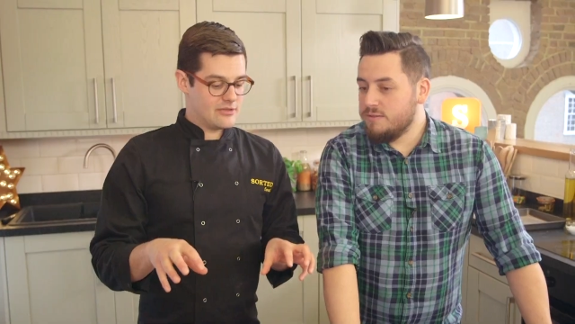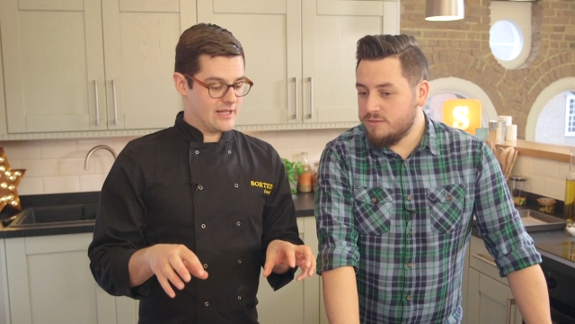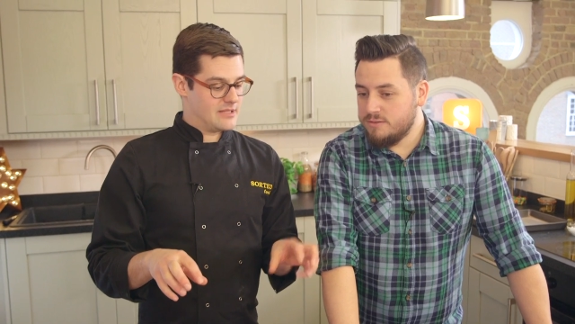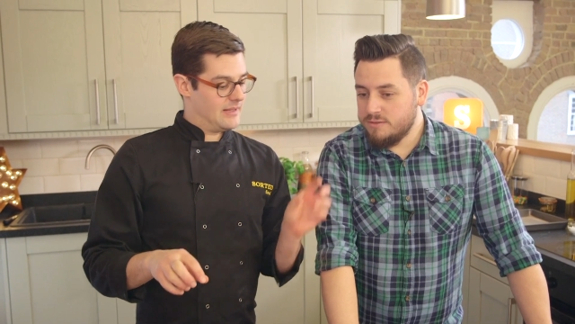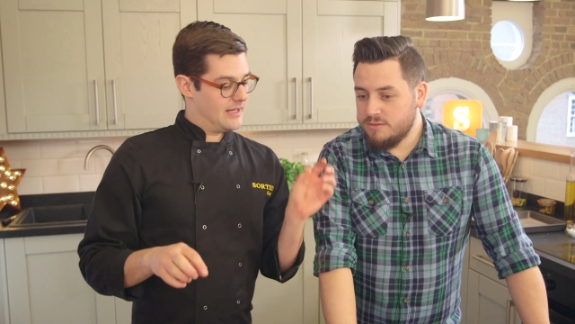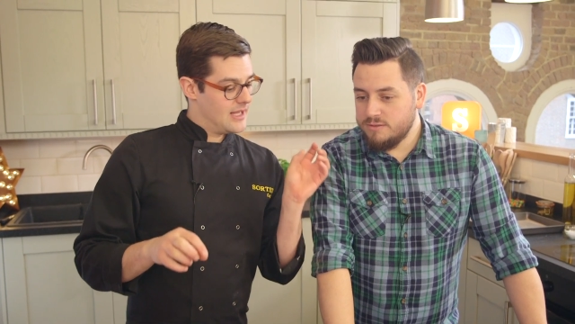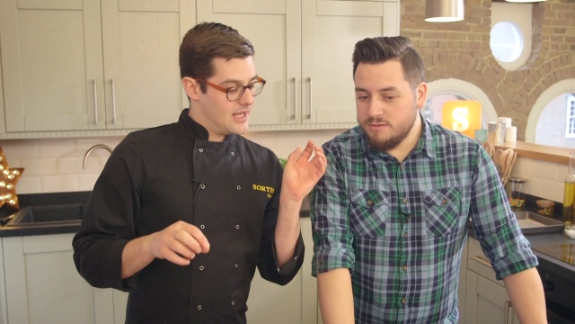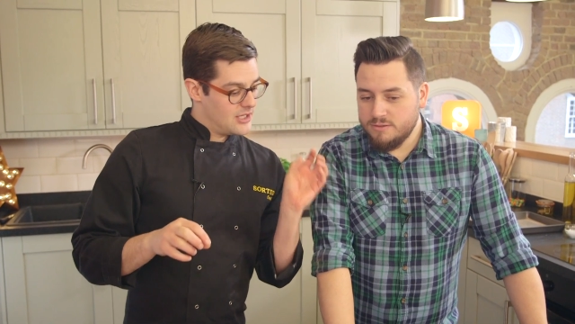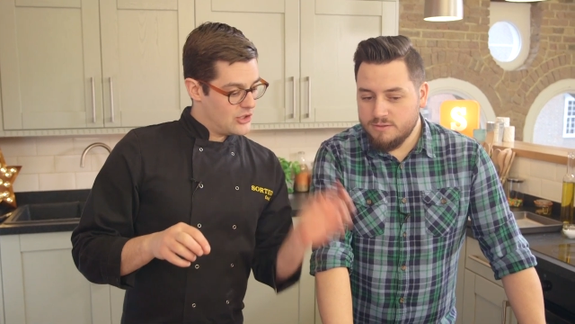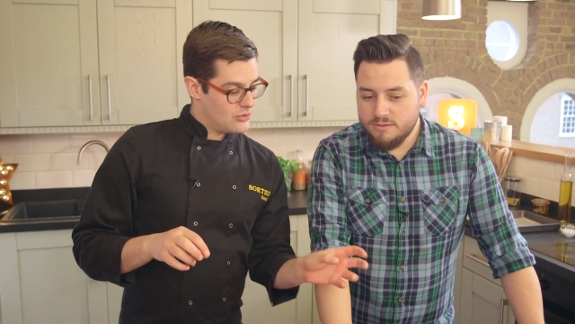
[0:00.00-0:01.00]
Speaker 1: this recipe,
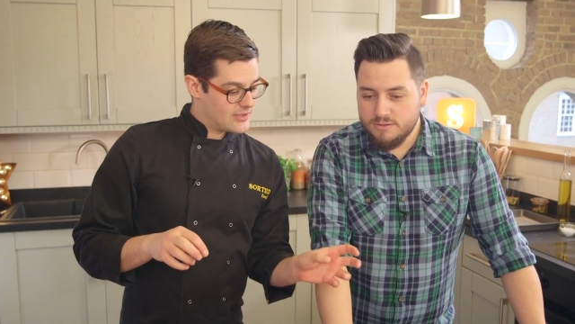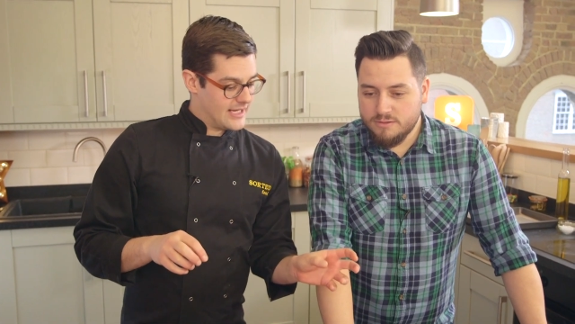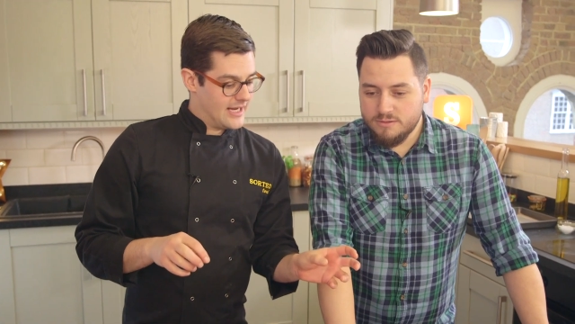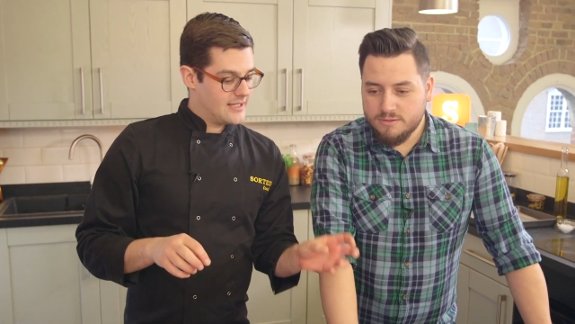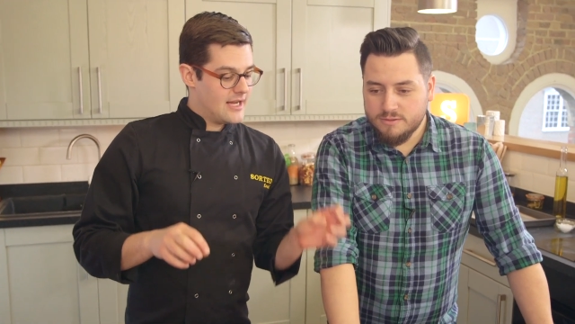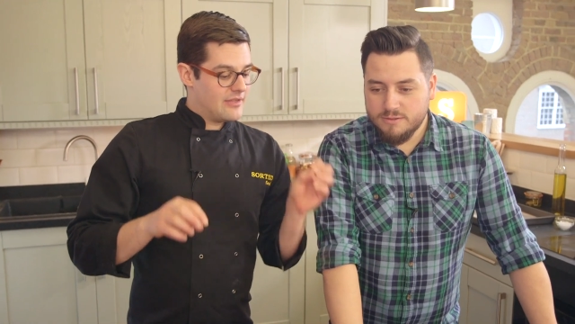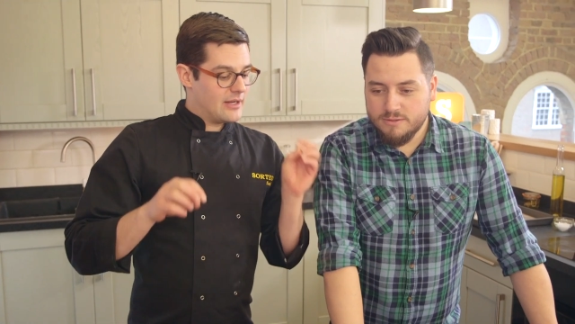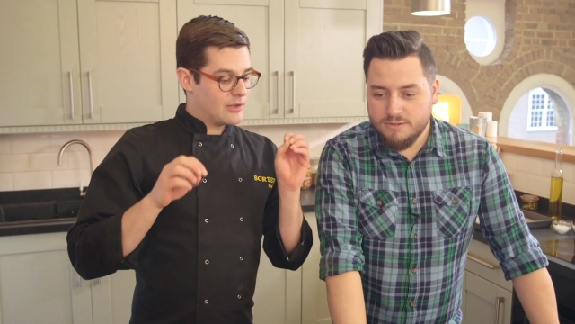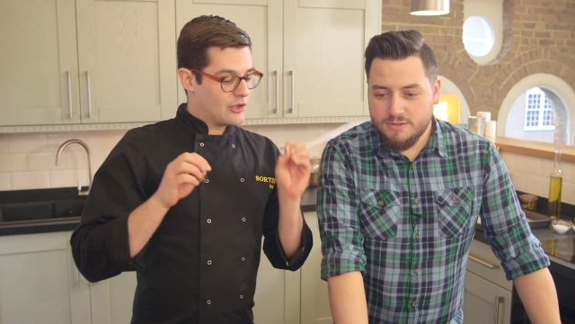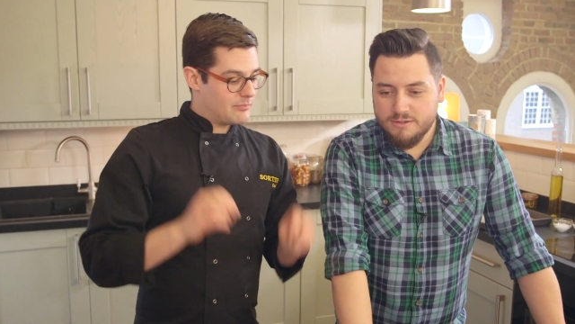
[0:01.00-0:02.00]
you said that
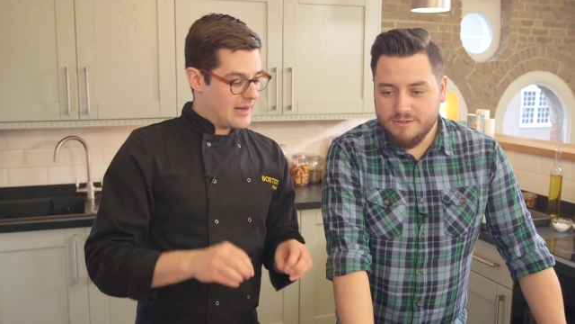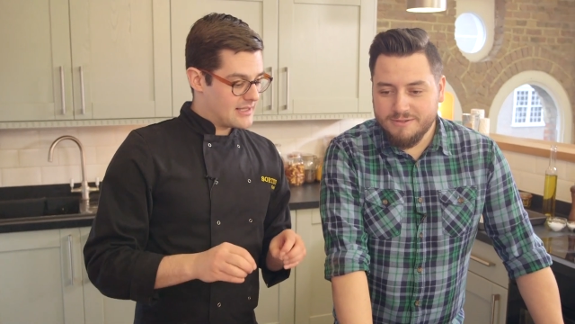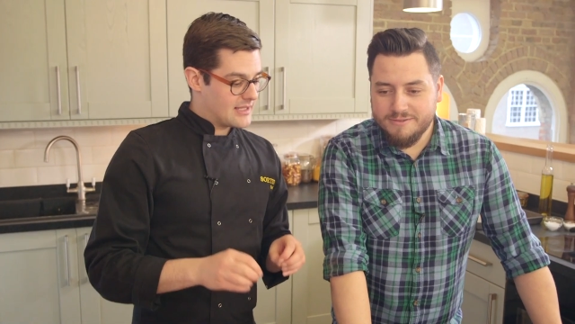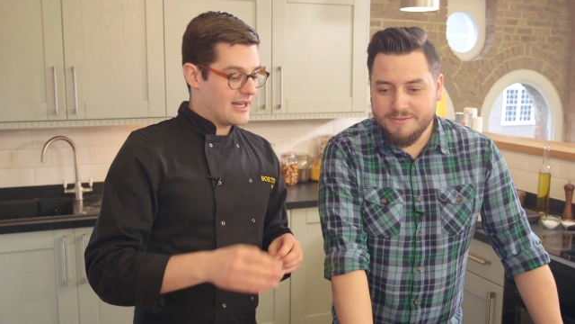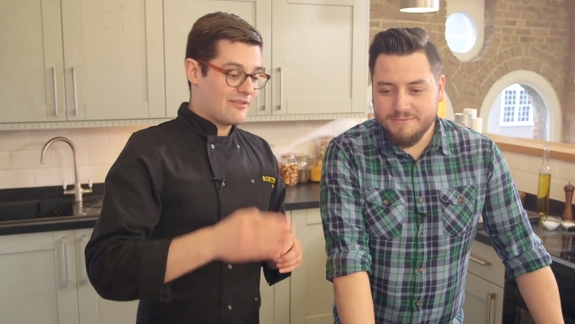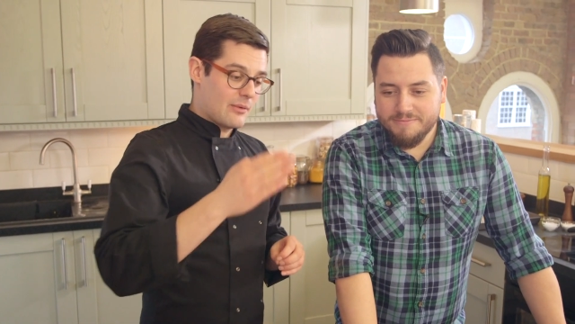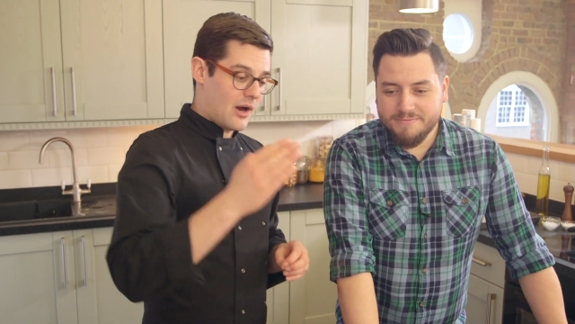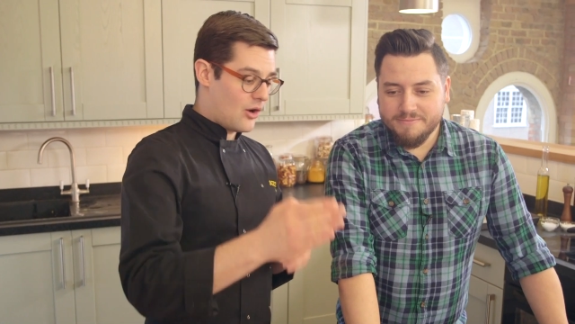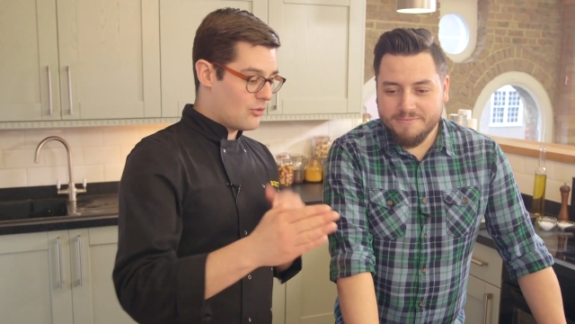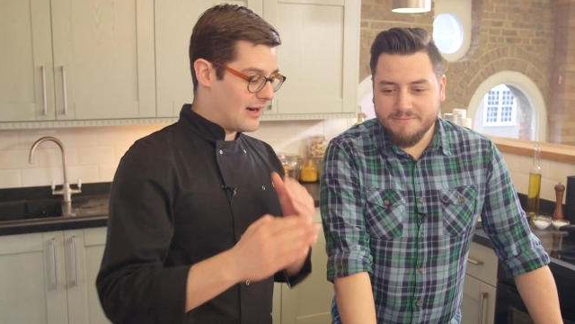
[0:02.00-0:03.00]
it would look better if there were
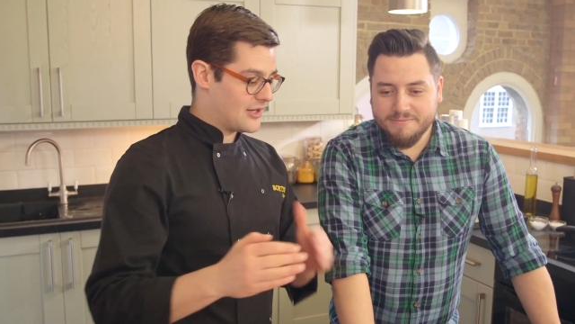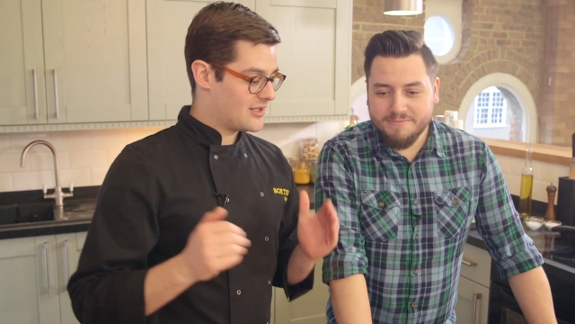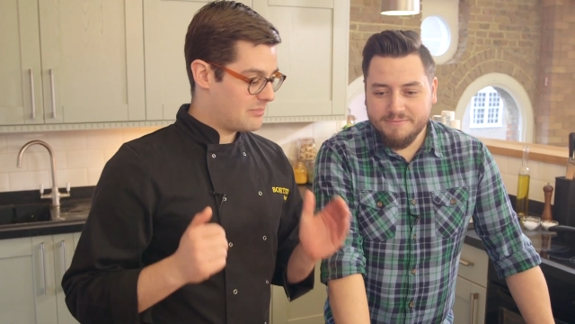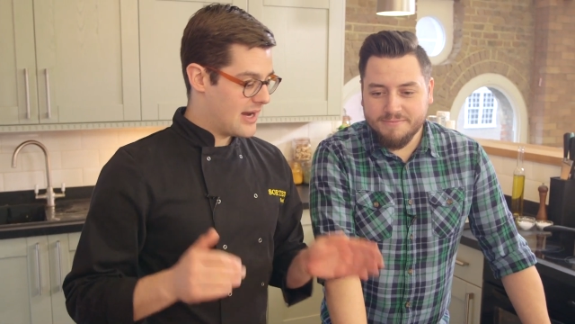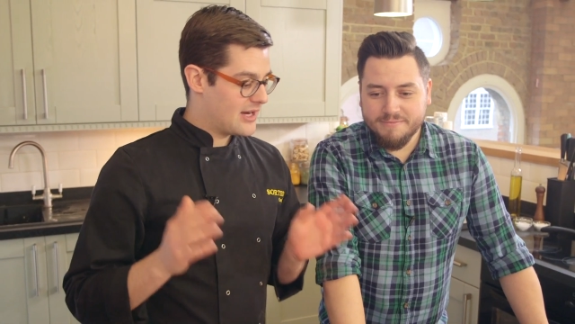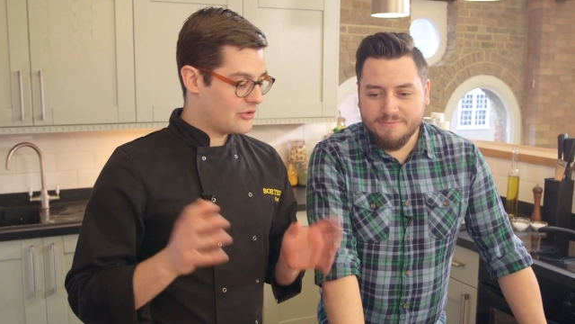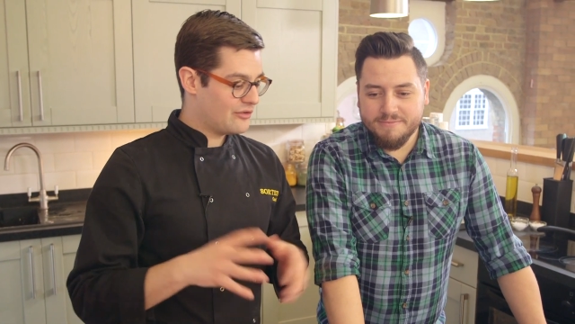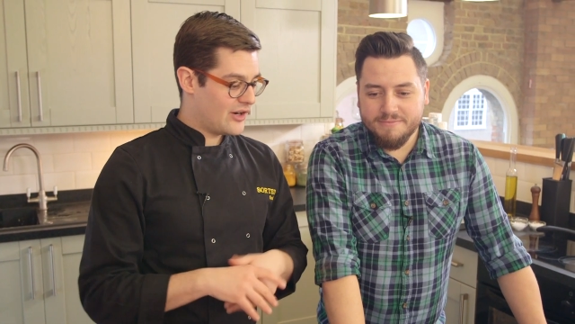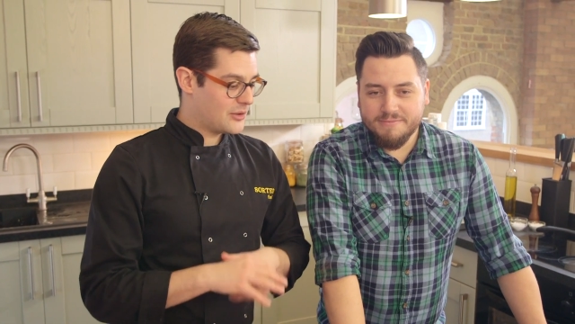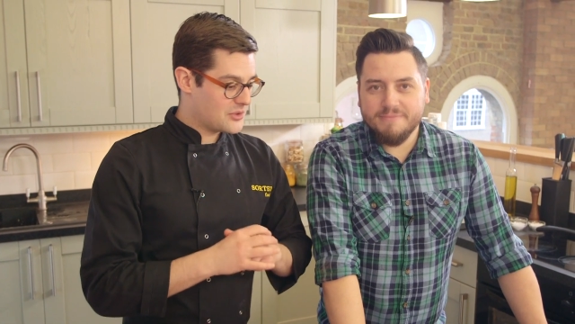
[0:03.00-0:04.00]
whole rashers of bacon on
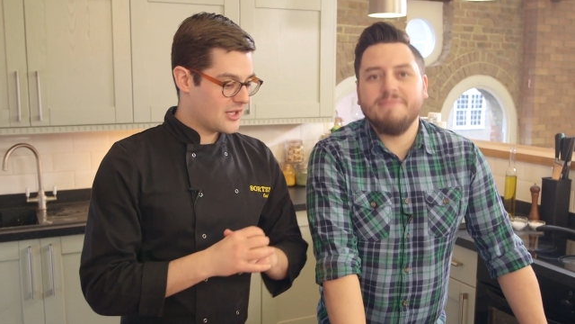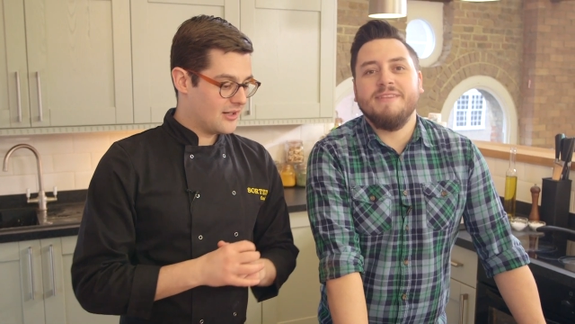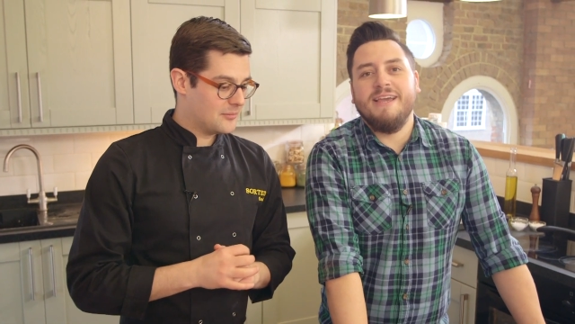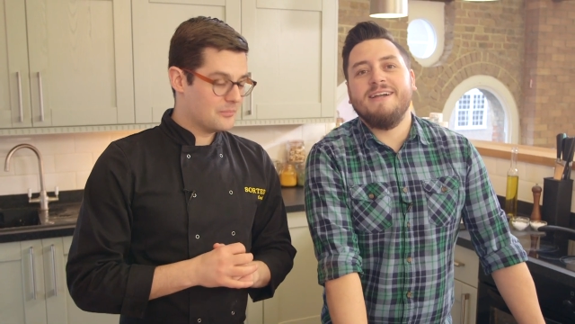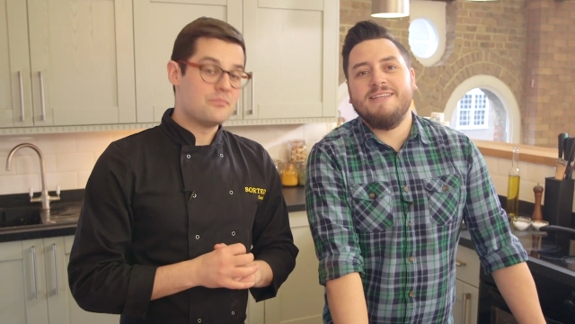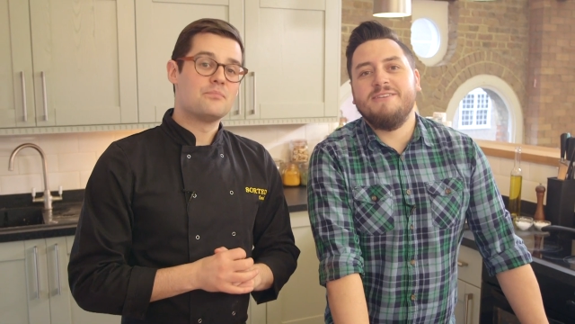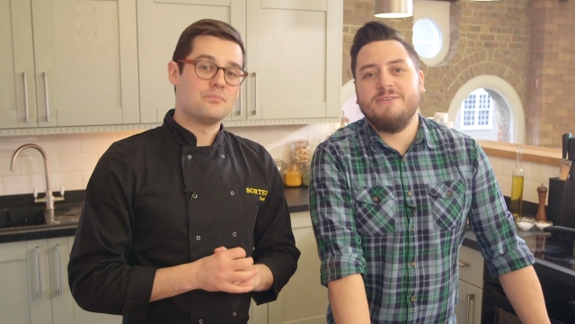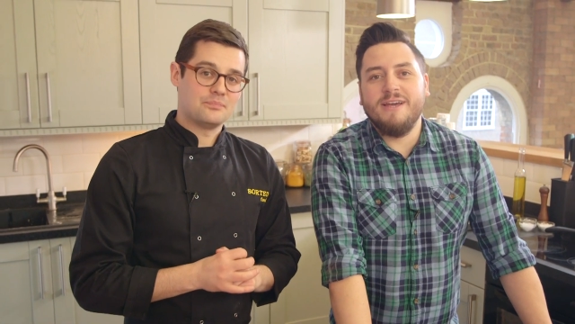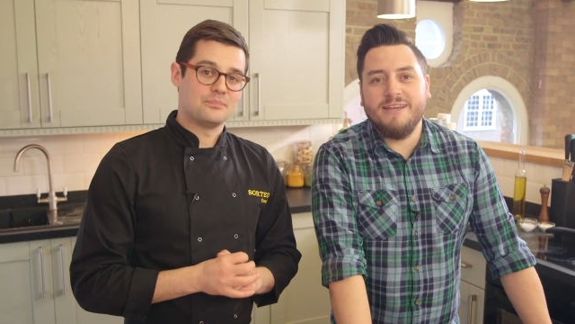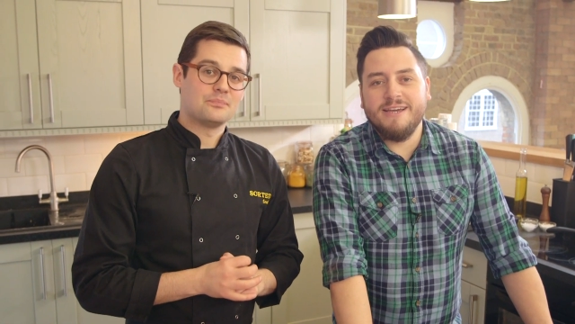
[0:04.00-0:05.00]
the final tart. I did do that,